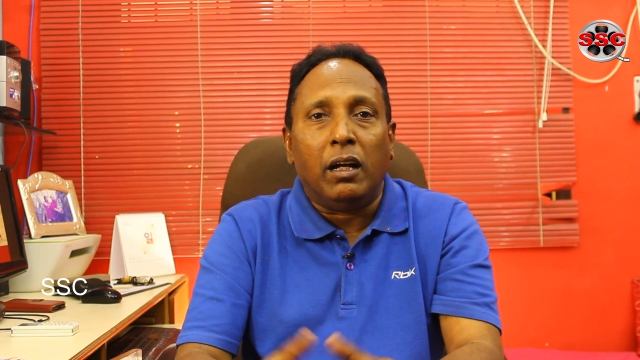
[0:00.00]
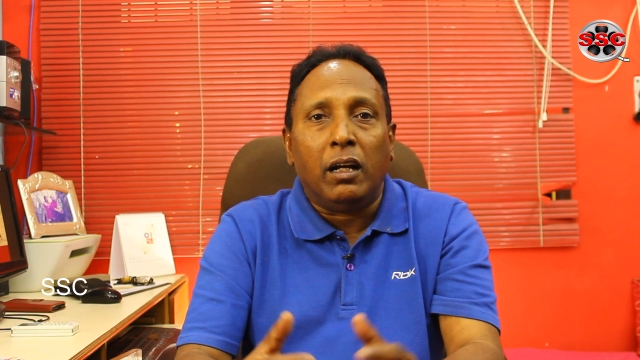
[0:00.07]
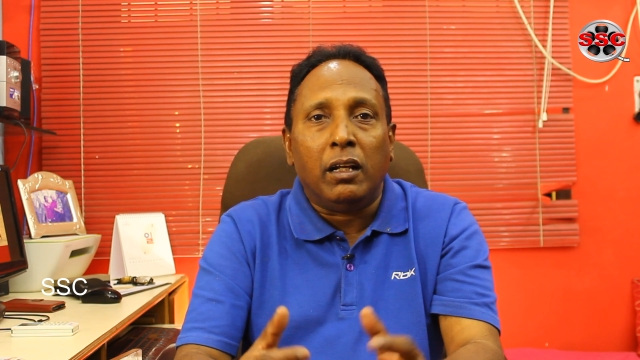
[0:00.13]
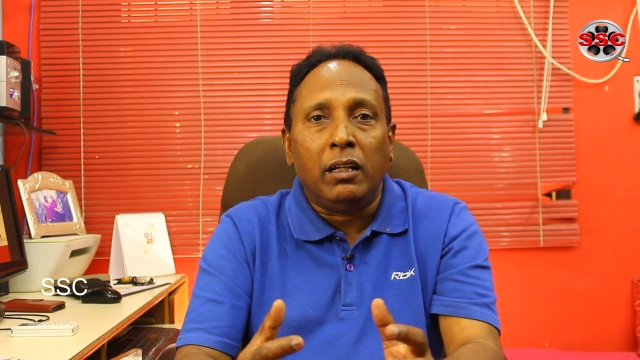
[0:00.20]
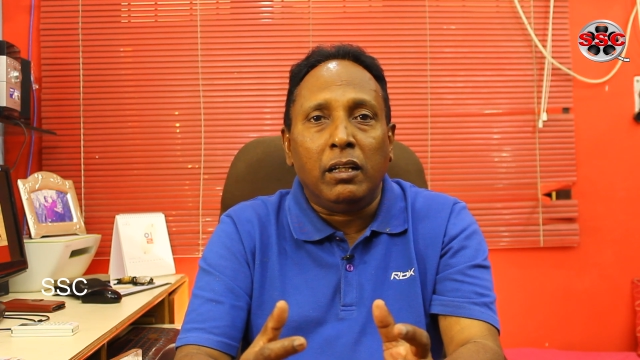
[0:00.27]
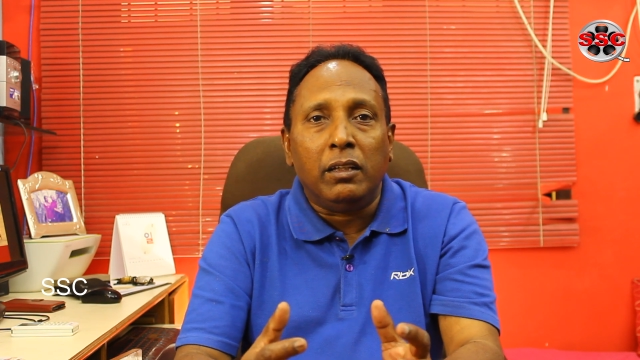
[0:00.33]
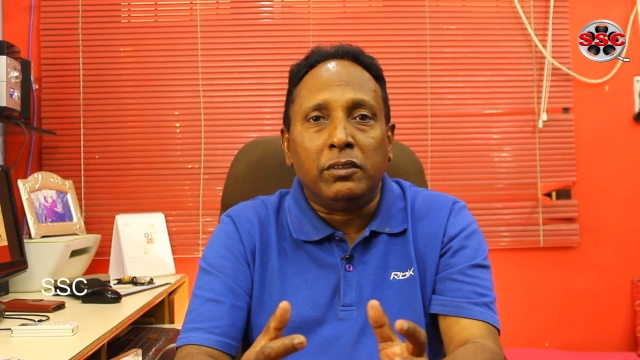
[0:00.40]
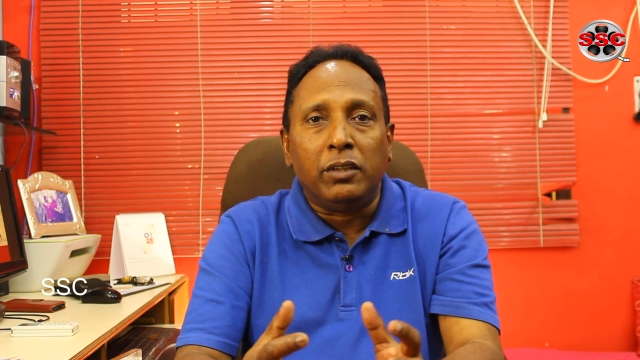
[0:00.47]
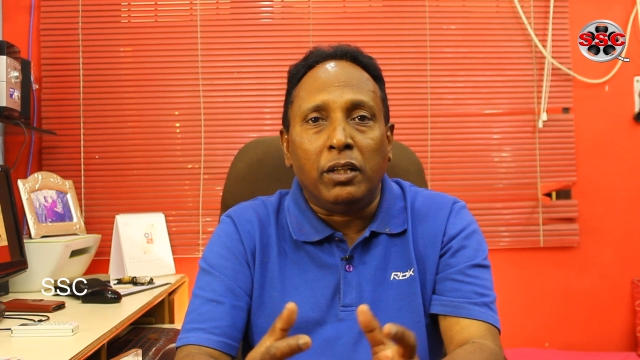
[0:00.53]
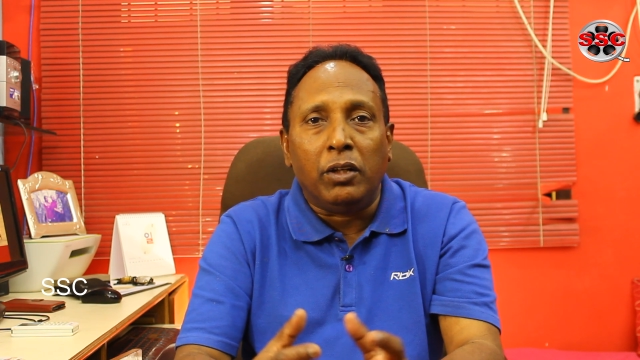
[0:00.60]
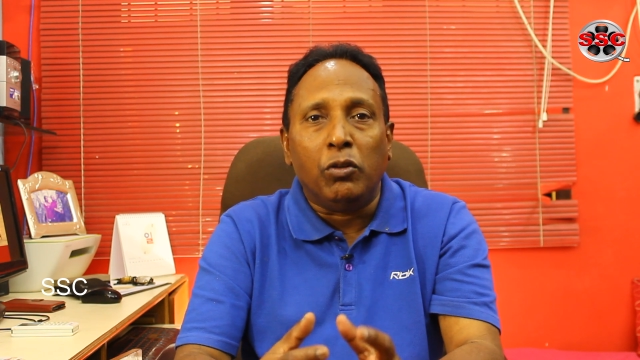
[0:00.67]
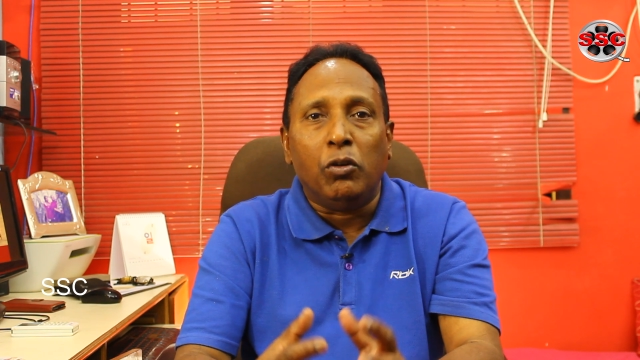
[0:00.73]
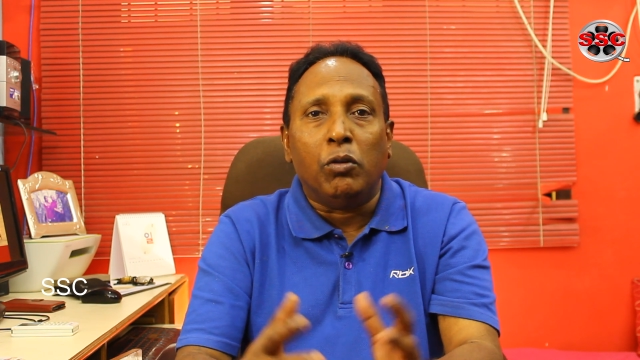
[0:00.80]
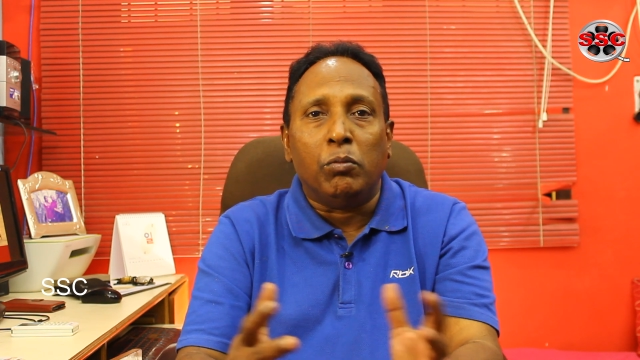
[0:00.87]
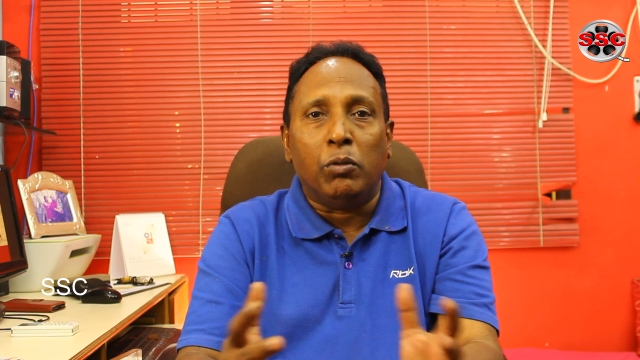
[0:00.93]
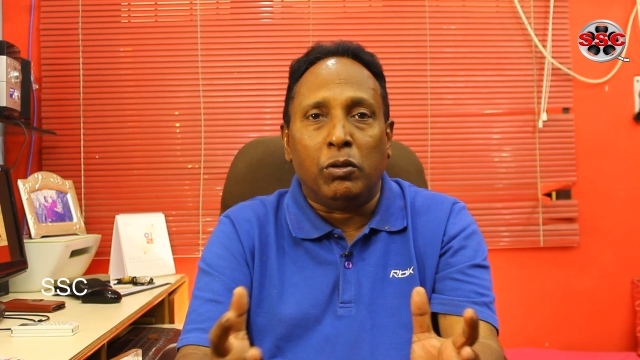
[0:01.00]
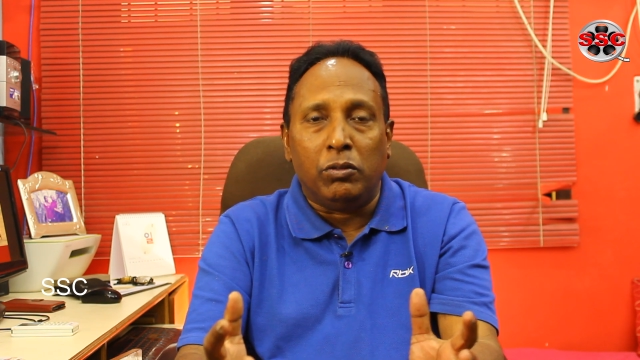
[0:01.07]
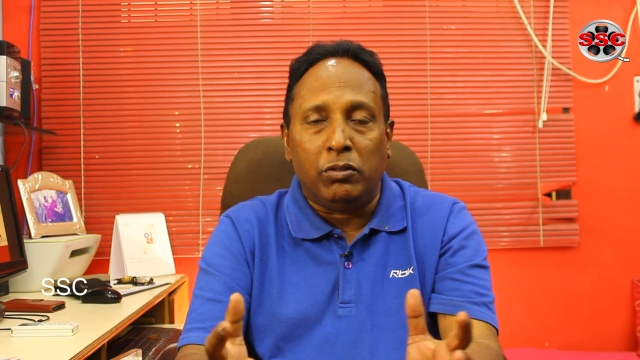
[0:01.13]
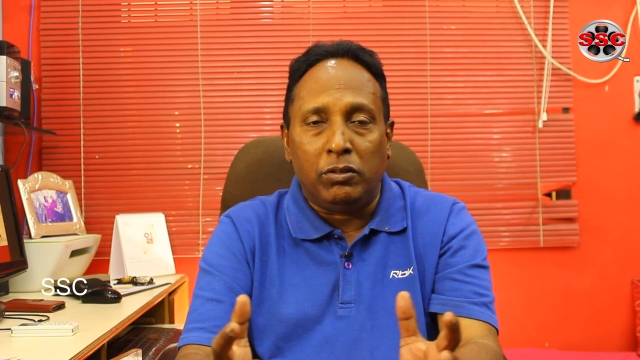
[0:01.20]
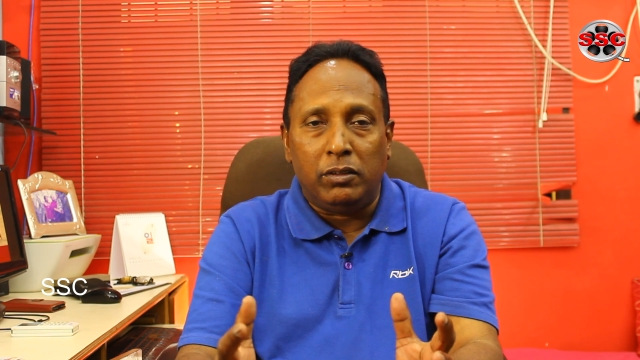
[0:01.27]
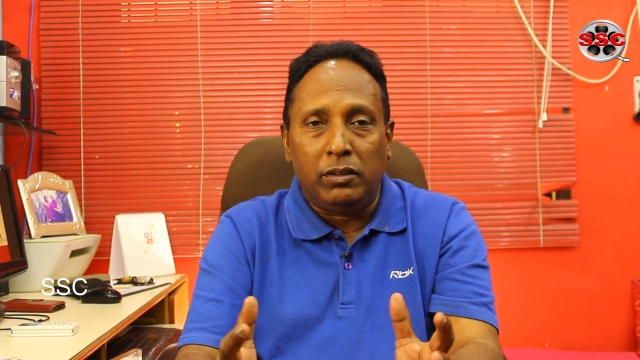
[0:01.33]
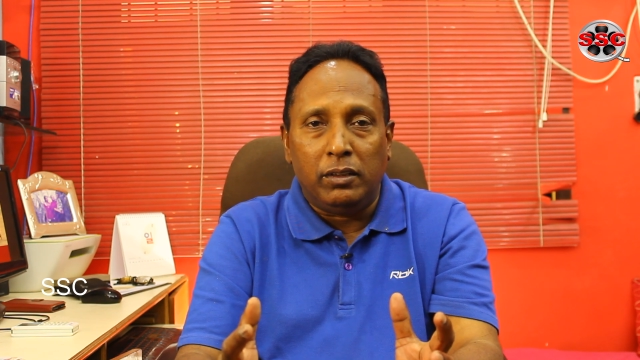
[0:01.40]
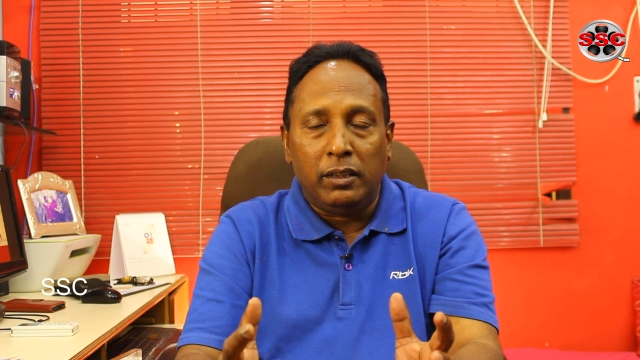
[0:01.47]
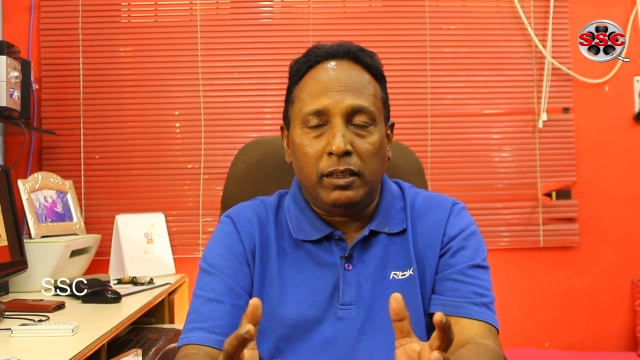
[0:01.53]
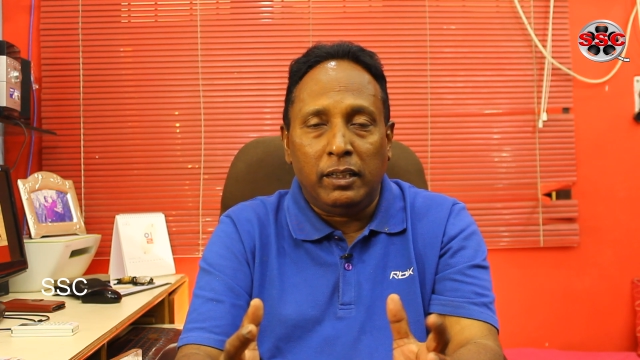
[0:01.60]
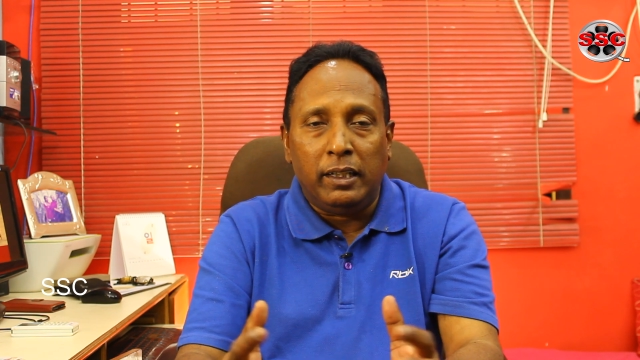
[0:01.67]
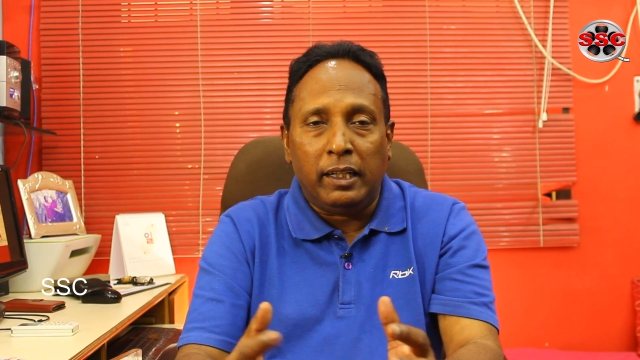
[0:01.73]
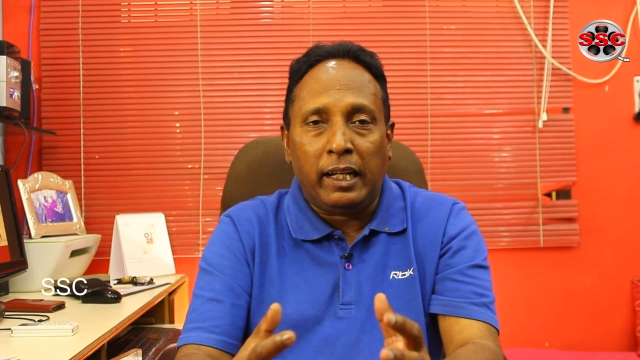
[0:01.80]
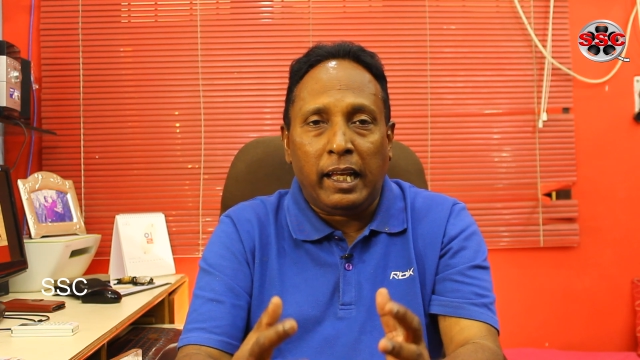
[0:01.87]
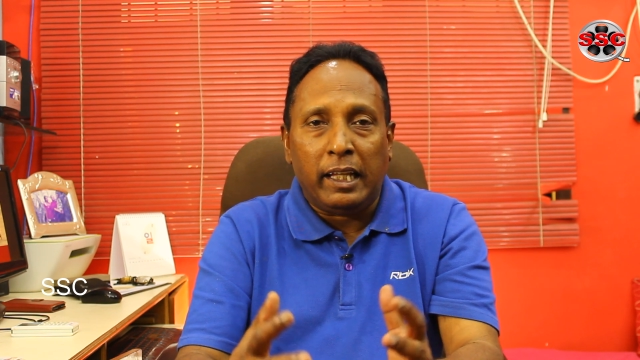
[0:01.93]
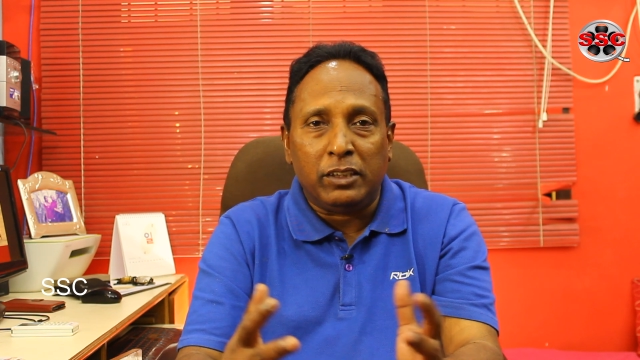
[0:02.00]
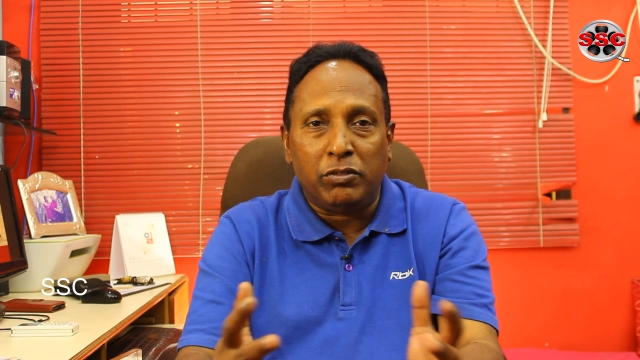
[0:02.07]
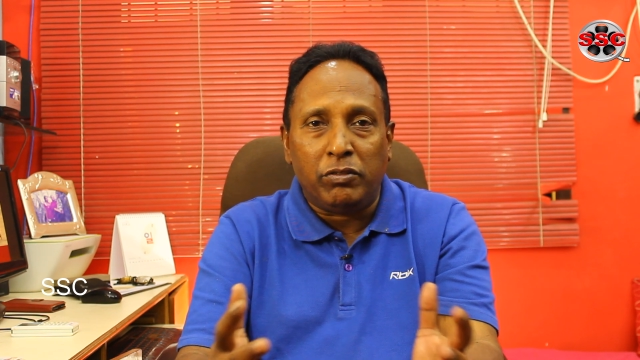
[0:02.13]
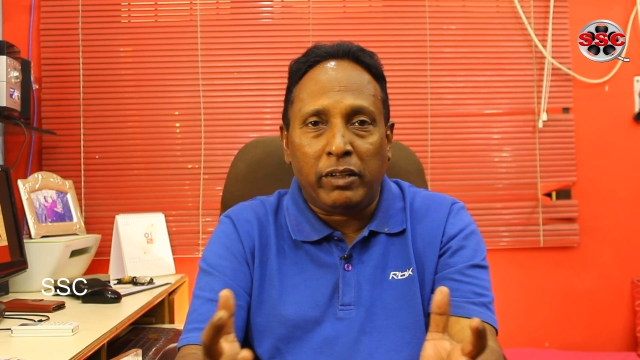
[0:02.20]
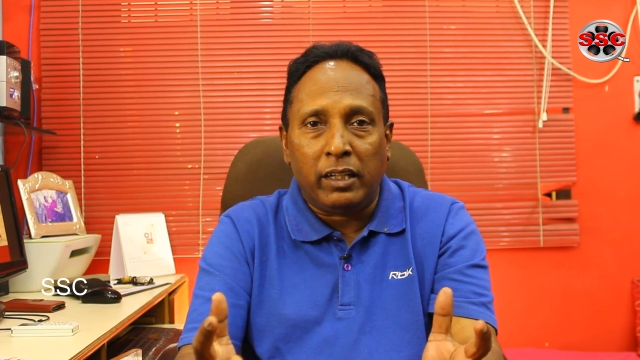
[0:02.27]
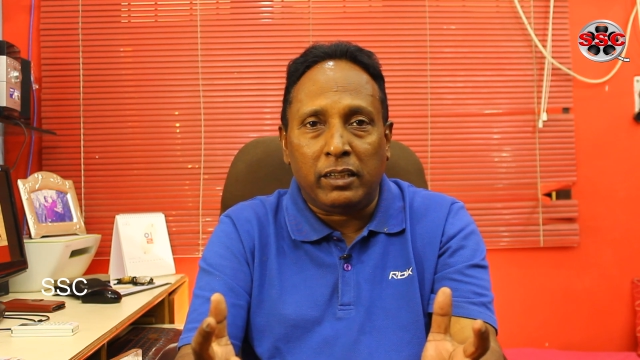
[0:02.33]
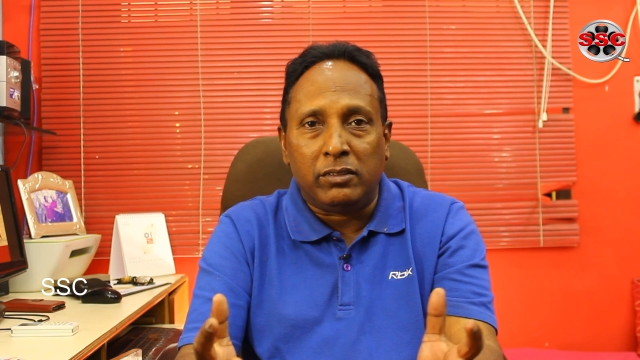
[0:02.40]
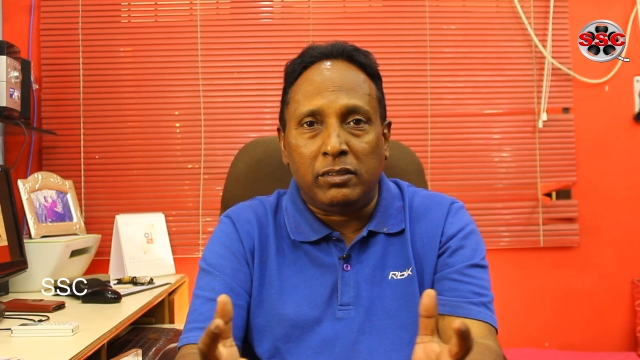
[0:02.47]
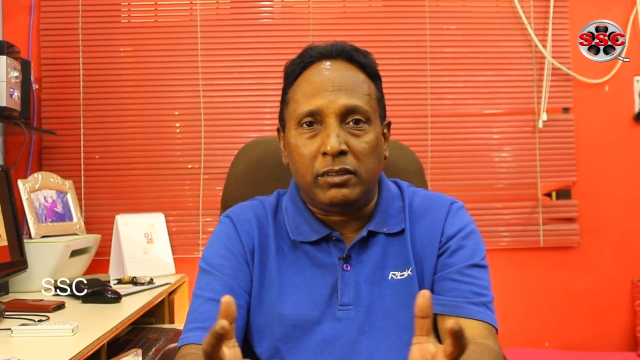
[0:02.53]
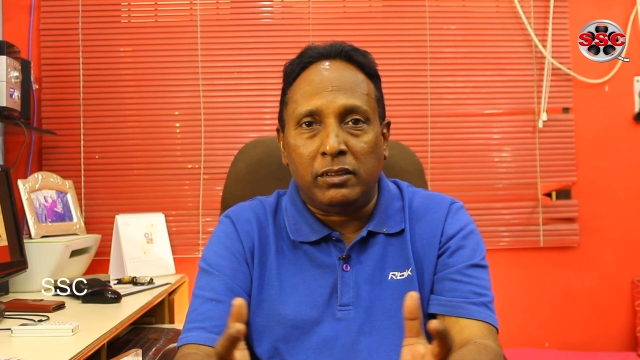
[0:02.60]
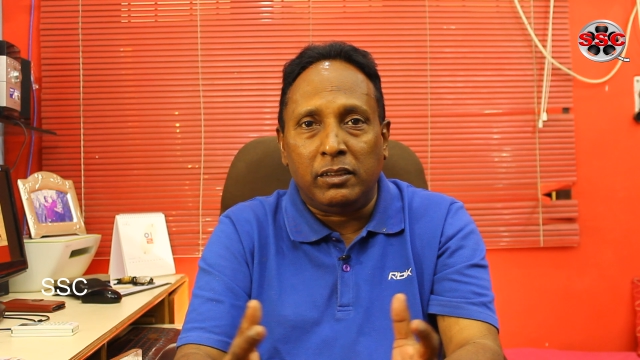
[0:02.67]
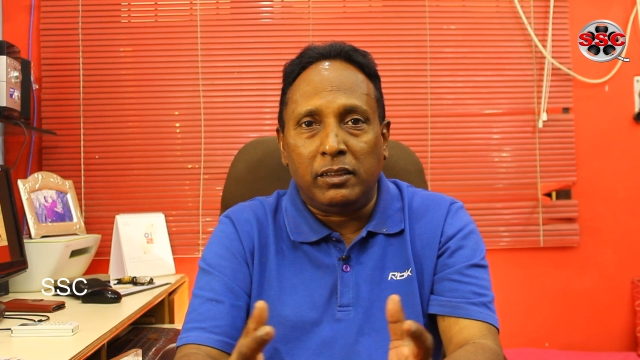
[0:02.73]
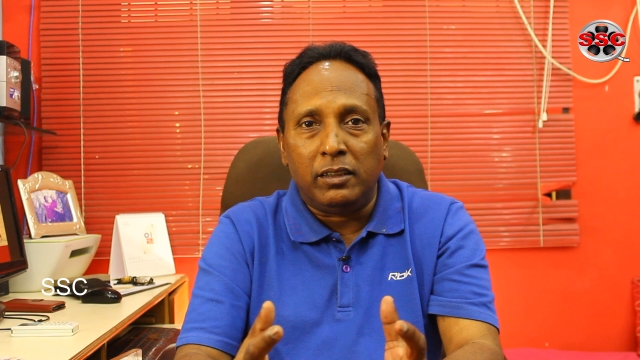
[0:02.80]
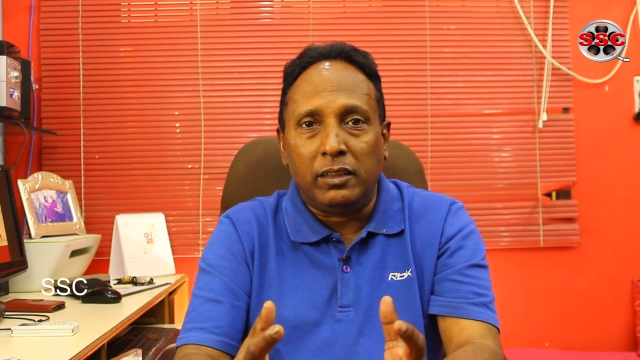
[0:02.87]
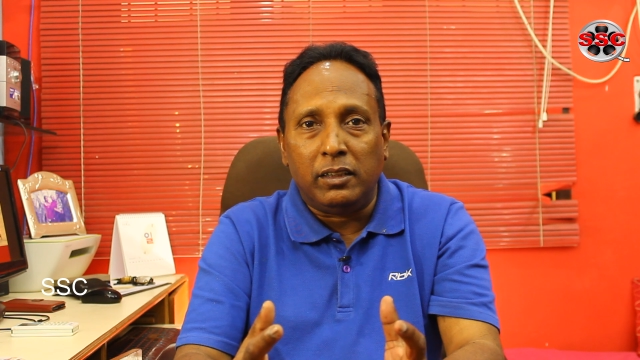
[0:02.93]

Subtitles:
Unless you know about the caste factor,